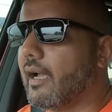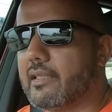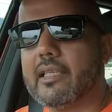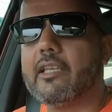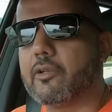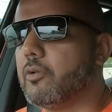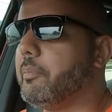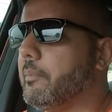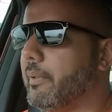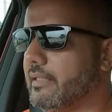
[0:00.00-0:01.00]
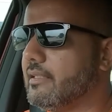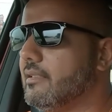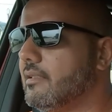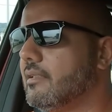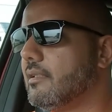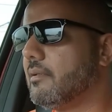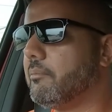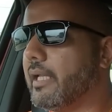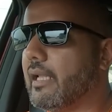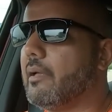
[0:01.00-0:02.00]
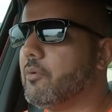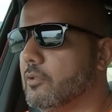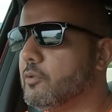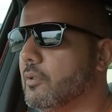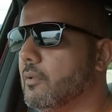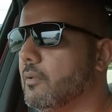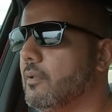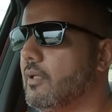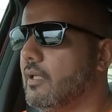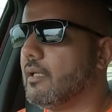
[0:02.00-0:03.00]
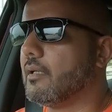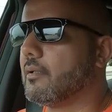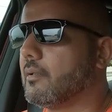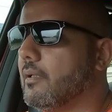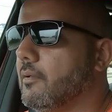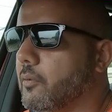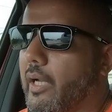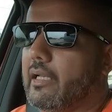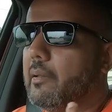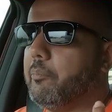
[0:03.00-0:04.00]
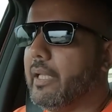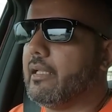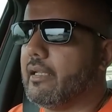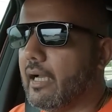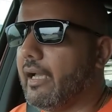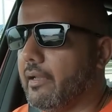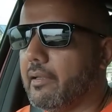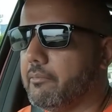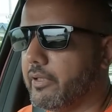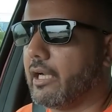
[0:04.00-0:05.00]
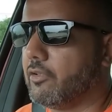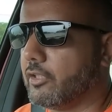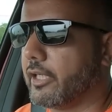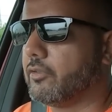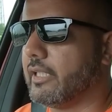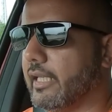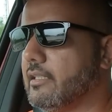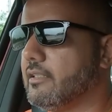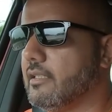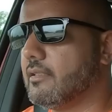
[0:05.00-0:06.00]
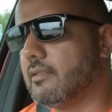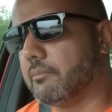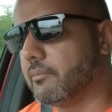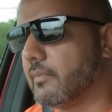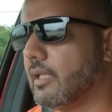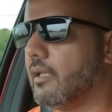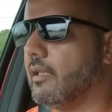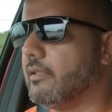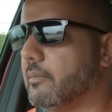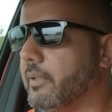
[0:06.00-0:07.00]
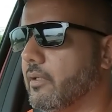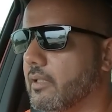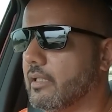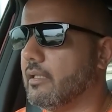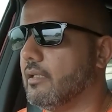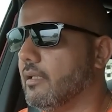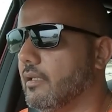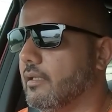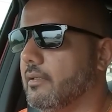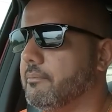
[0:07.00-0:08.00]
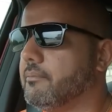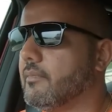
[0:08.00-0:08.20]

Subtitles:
I think it could be better, but I'm also quite a big guy. I'm round around the edges and a little bit on the